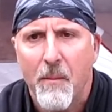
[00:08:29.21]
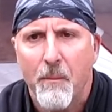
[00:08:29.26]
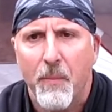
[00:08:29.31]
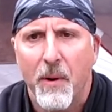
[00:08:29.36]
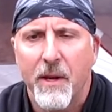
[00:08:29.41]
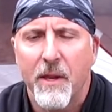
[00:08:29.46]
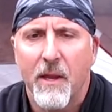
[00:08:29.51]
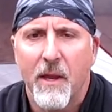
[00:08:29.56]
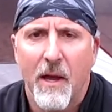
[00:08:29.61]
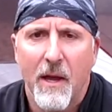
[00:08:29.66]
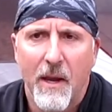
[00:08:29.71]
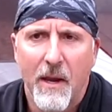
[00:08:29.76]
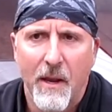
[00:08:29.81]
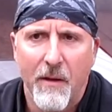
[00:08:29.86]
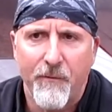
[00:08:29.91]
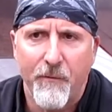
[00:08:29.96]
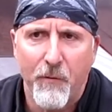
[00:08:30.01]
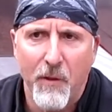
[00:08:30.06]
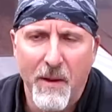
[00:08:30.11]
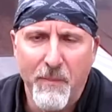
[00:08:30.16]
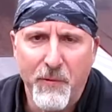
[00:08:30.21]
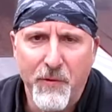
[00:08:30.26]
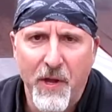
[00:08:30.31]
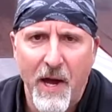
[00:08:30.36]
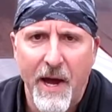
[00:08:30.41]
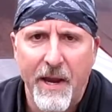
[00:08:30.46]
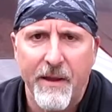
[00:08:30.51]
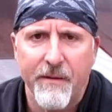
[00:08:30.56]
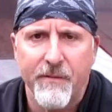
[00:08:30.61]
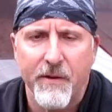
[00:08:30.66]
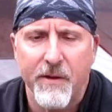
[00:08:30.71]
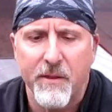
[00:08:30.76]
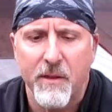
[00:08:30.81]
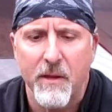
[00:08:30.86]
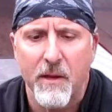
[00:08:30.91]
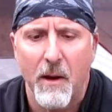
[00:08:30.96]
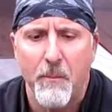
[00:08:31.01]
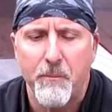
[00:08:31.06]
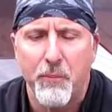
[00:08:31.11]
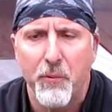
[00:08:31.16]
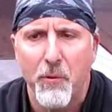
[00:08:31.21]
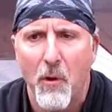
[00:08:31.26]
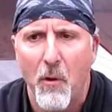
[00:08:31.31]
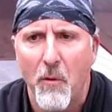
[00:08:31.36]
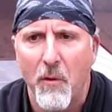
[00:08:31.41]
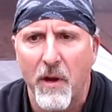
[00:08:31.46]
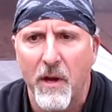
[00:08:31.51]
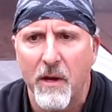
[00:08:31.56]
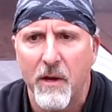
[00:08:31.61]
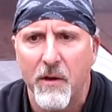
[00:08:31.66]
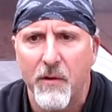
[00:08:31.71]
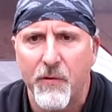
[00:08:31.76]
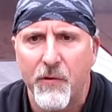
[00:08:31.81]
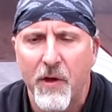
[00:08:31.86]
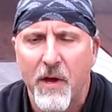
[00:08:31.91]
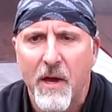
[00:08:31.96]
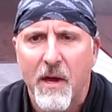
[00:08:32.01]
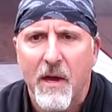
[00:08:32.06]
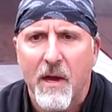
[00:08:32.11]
But on the flip side of it, a pro is